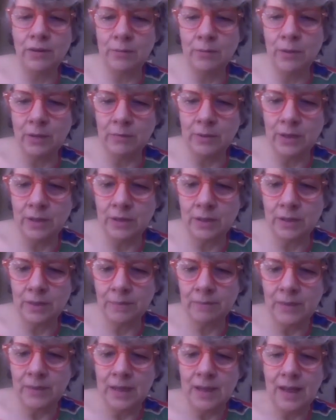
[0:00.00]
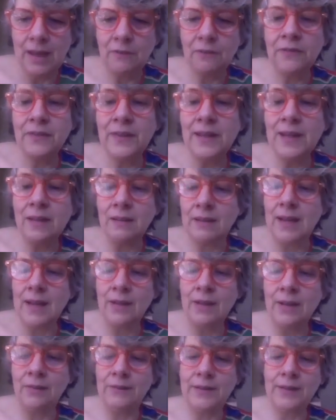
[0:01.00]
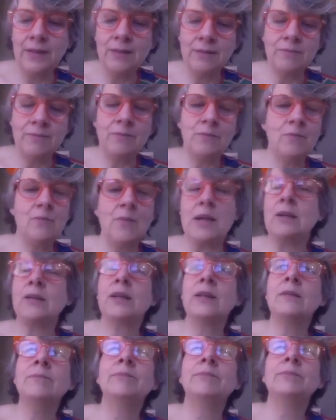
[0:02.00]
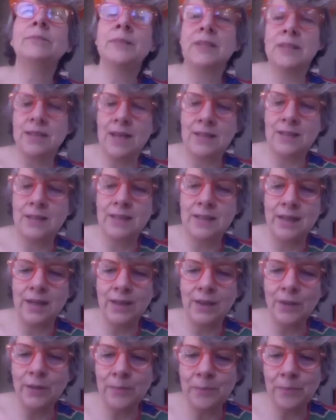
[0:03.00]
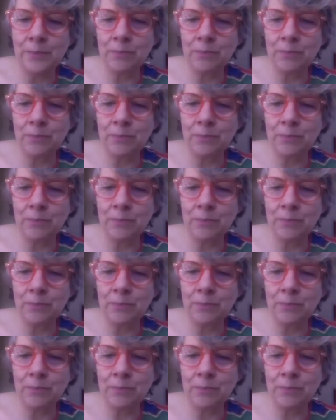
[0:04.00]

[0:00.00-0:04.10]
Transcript: the moment. And Phil, hello Phil, welcome. Nice to see you.